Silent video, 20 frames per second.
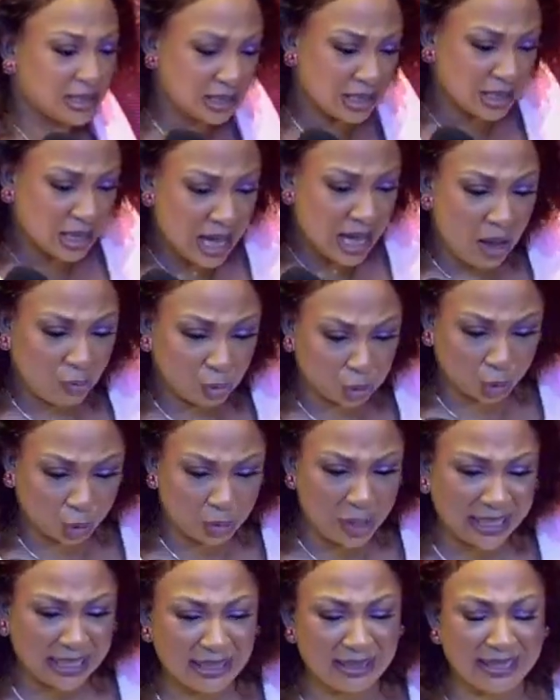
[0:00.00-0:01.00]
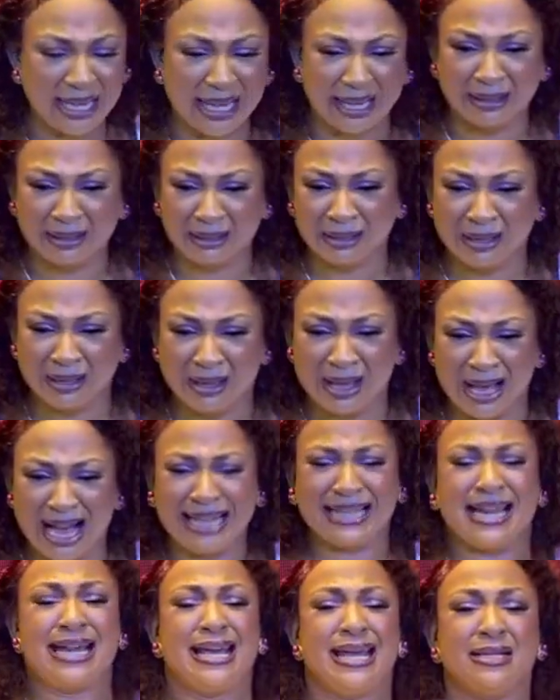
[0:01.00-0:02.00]
I was trekking there. And I
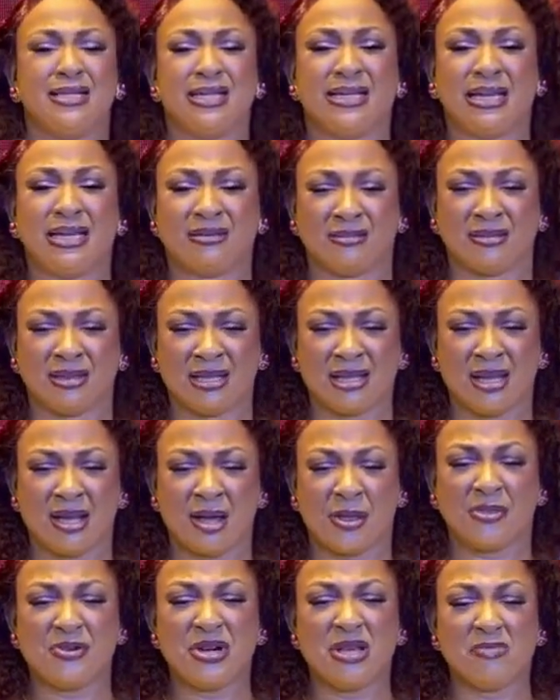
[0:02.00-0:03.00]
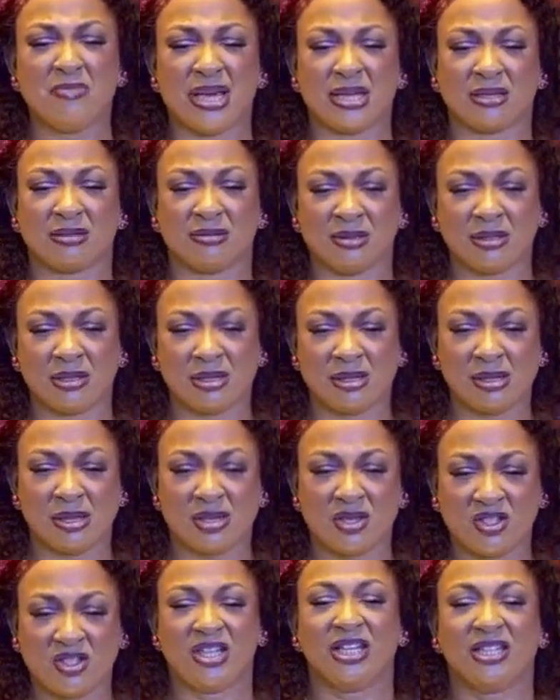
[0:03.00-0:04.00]
heard again, three men
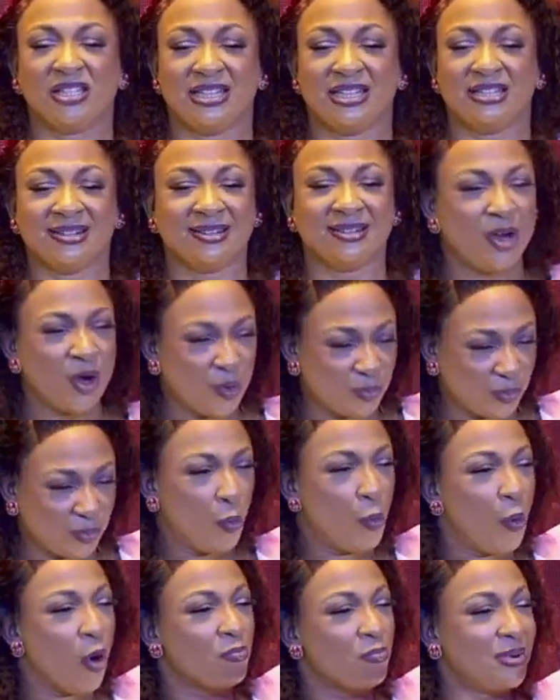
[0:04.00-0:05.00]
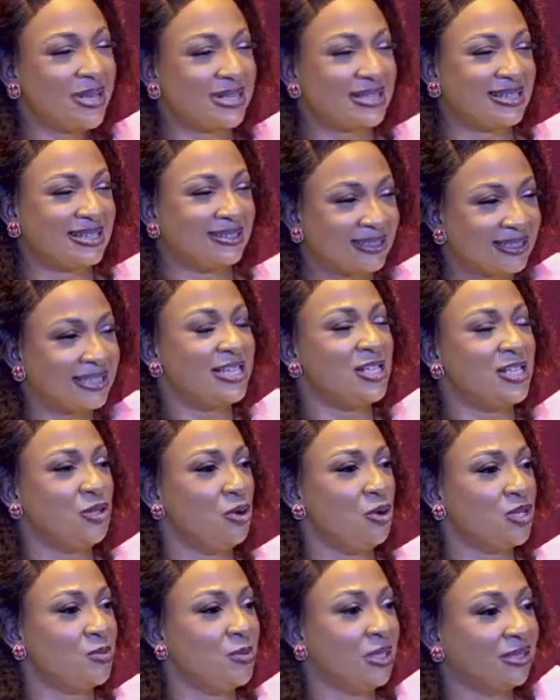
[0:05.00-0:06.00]
seek thee. But one person is your
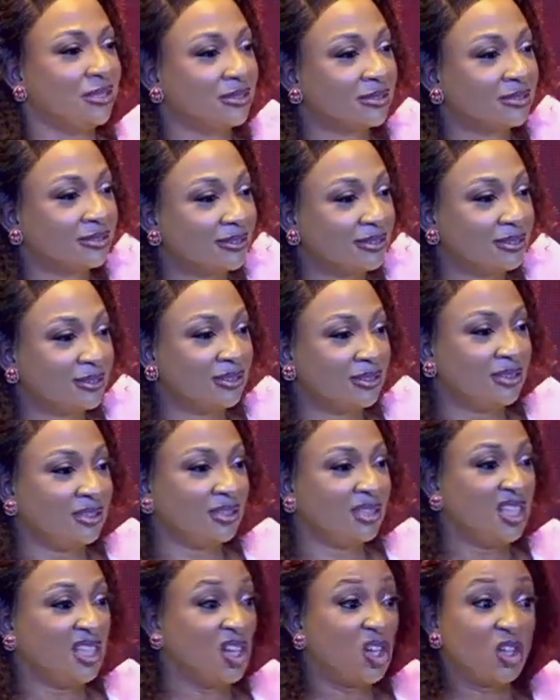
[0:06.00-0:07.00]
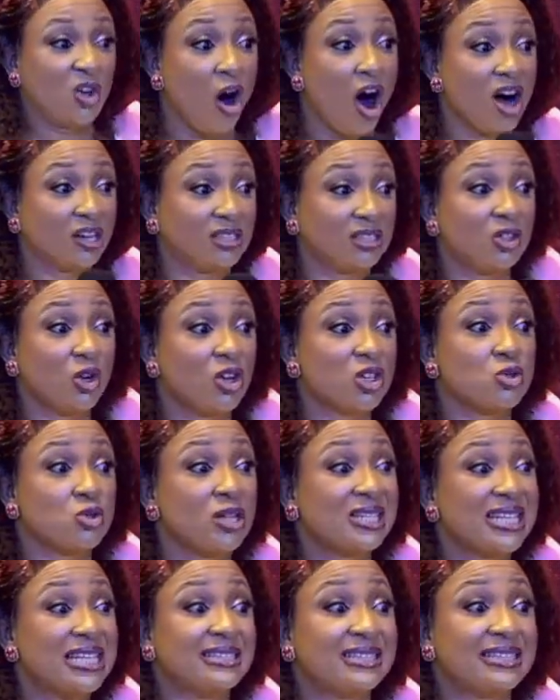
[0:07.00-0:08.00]
husband. God does not
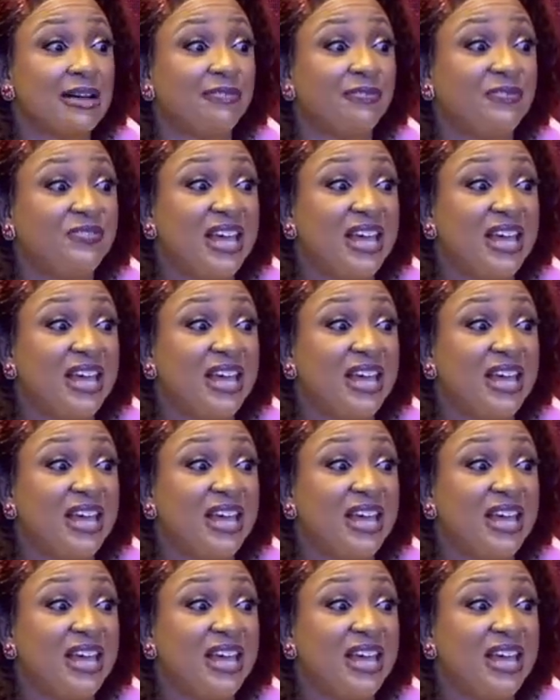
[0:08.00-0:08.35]
interfere